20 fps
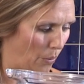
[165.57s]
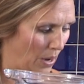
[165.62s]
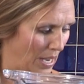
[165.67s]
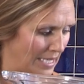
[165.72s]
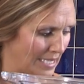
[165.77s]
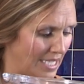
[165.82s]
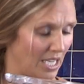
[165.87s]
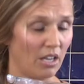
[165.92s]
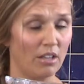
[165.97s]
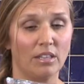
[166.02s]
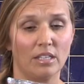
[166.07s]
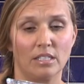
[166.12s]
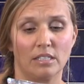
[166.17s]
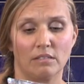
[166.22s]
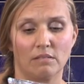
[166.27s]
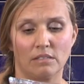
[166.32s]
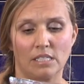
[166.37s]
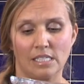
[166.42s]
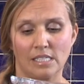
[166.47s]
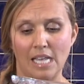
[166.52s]
until the
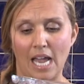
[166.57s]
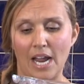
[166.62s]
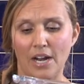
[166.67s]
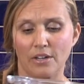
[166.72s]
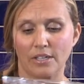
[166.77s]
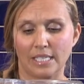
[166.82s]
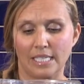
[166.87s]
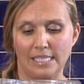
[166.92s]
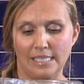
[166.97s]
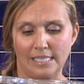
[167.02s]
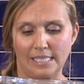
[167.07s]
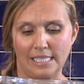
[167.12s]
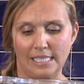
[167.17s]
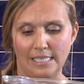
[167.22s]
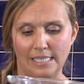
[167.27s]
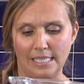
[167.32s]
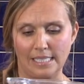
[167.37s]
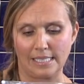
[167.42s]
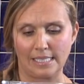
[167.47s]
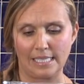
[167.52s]
desired
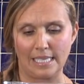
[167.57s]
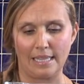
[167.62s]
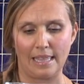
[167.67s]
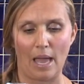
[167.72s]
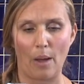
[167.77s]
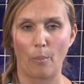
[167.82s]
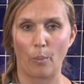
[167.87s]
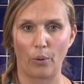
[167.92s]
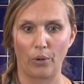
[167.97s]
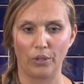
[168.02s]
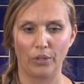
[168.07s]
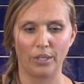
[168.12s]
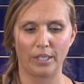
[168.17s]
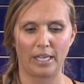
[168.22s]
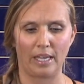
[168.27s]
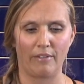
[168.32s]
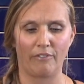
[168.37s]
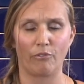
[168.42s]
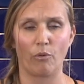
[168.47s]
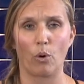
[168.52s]
consistency that we're
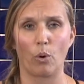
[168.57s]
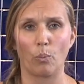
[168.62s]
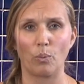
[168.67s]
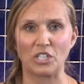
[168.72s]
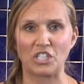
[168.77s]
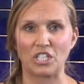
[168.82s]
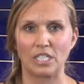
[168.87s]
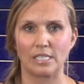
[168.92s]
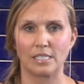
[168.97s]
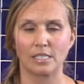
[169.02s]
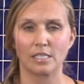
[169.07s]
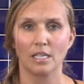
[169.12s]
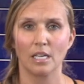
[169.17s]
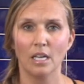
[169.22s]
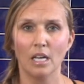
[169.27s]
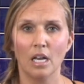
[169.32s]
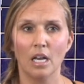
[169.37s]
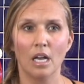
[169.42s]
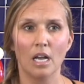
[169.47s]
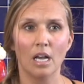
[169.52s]
looking for, which is
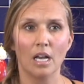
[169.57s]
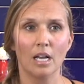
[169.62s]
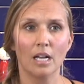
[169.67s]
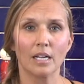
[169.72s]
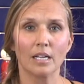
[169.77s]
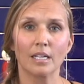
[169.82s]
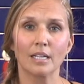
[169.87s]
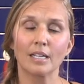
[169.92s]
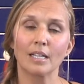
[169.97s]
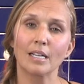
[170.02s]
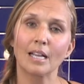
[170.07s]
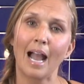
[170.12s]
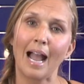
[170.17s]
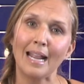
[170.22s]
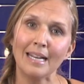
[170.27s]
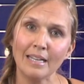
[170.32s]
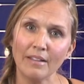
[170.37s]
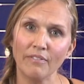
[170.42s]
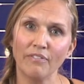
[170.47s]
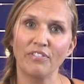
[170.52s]

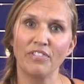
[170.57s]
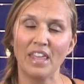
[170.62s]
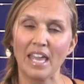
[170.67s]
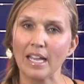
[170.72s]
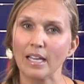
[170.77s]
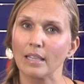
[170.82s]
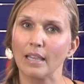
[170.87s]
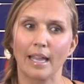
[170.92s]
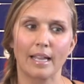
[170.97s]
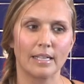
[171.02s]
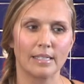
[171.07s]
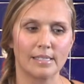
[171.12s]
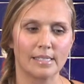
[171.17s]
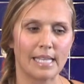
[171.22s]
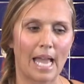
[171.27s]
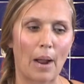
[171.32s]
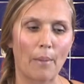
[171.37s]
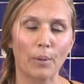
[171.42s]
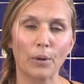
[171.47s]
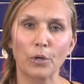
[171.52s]
kind of thick like a
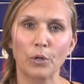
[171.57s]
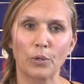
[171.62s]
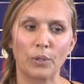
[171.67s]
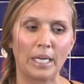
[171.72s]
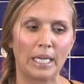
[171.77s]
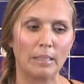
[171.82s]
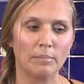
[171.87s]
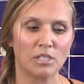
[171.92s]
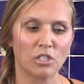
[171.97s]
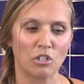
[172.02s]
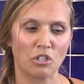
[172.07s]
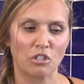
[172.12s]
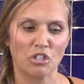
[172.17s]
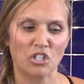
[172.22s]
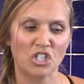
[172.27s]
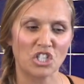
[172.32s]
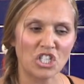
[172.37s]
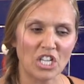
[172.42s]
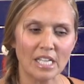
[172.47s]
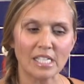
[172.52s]
sour cream. So
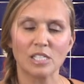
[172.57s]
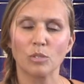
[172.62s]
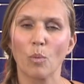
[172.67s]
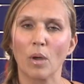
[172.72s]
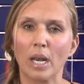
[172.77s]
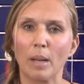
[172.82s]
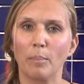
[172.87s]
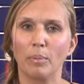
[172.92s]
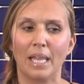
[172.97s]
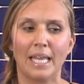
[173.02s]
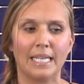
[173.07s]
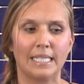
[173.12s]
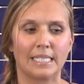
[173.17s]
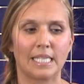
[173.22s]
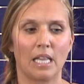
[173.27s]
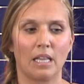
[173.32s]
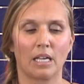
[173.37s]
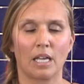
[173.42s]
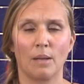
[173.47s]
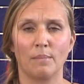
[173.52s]
you just want to blend it
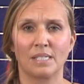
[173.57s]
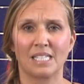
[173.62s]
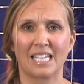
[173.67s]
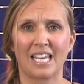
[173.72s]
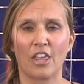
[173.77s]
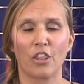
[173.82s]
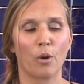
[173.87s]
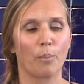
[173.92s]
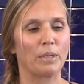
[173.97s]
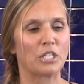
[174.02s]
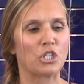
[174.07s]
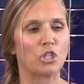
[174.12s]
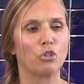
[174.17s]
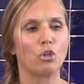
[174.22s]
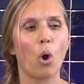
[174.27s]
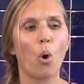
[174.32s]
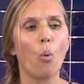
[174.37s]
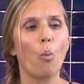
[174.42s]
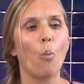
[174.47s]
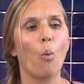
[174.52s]
till it comes together, but you
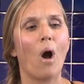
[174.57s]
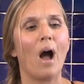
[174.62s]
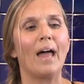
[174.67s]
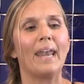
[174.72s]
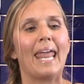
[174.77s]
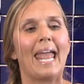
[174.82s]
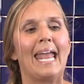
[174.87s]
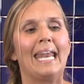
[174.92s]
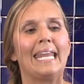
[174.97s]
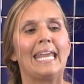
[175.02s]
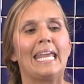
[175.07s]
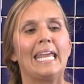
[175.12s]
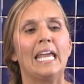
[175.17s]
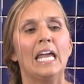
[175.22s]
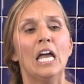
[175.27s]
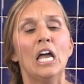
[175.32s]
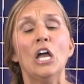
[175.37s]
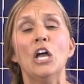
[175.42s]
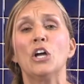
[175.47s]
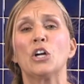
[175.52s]
don't want
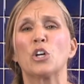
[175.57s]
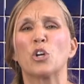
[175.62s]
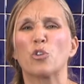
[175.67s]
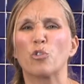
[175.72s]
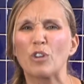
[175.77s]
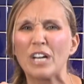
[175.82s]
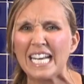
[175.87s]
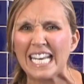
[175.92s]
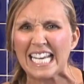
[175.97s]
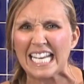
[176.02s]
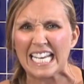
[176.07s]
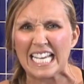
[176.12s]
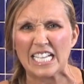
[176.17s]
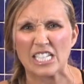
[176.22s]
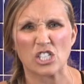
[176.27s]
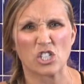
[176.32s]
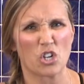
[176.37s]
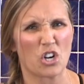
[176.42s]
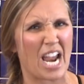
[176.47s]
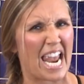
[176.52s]
any
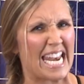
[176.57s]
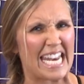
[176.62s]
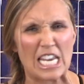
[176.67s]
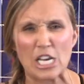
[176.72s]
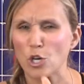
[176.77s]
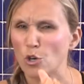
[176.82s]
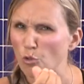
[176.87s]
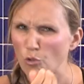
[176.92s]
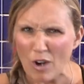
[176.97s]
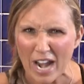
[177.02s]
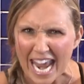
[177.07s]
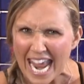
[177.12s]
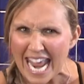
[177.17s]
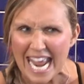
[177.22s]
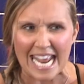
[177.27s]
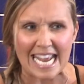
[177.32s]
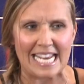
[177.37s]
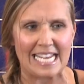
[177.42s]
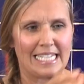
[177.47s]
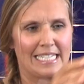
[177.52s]
grittiness or any
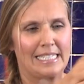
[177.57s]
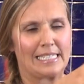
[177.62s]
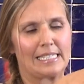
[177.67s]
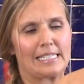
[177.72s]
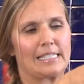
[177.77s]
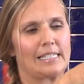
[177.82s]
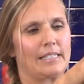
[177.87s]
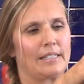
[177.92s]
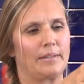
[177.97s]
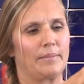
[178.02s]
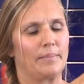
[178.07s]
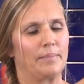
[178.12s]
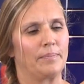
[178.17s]
grains.